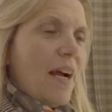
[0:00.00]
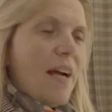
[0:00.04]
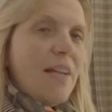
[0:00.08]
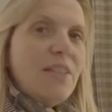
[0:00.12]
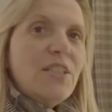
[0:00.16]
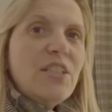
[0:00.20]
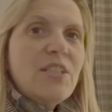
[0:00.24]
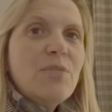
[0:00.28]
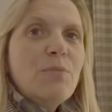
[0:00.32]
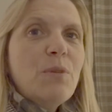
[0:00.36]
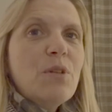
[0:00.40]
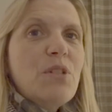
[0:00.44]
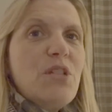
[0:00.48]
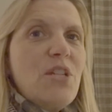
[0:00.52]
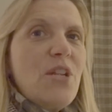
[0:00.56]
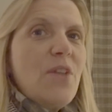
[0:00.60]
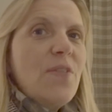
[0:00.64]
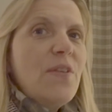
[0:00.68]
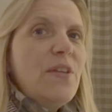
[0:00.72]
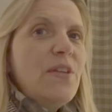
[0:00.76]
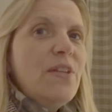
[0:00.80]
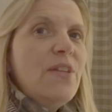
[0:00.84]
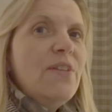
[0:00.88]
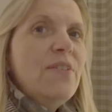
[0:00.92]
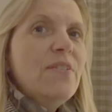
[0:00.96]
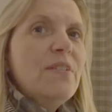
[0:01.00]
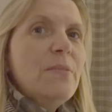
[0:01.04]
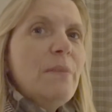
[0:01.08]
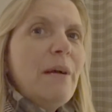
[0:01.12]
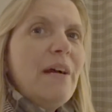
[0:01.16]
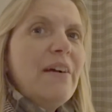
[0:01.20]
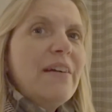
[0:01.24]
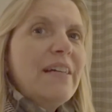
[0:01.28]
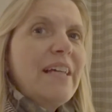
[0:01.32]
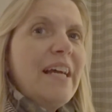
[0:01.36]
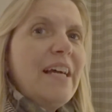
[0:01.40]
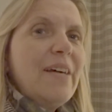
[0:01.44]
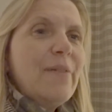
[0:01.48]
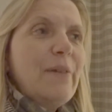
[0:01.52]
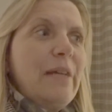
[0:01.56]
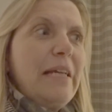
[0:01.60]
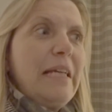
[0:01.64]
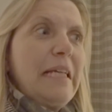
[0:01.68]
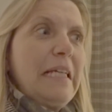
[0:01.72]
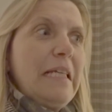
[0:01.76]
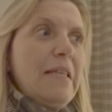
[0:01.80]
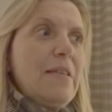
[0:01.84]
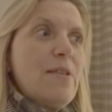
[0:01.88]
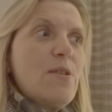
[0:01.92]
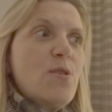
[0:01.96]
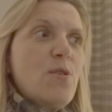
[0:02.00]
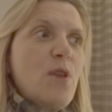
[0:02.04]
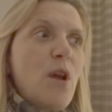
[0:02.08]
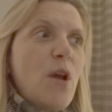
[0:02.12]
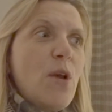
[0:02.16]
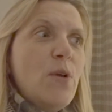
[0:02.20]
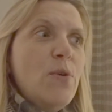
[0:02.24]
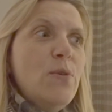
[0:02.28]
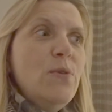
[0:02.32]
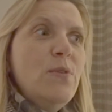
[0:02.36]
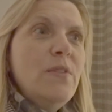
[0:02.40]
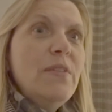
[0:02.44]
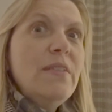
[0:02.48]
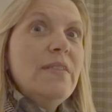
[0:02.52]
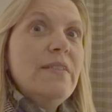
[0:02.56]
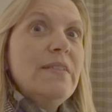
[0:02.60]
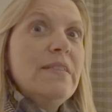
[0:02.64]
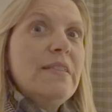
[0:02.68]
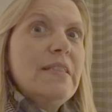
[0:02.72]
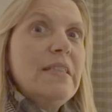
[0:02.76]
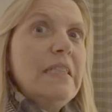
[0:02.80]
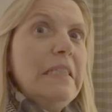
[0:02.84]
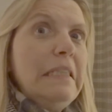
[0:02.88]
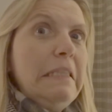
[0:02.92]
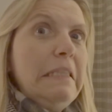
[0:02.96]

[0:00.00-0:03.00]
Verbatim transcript: Just watching on the news about Gatwick and the drones.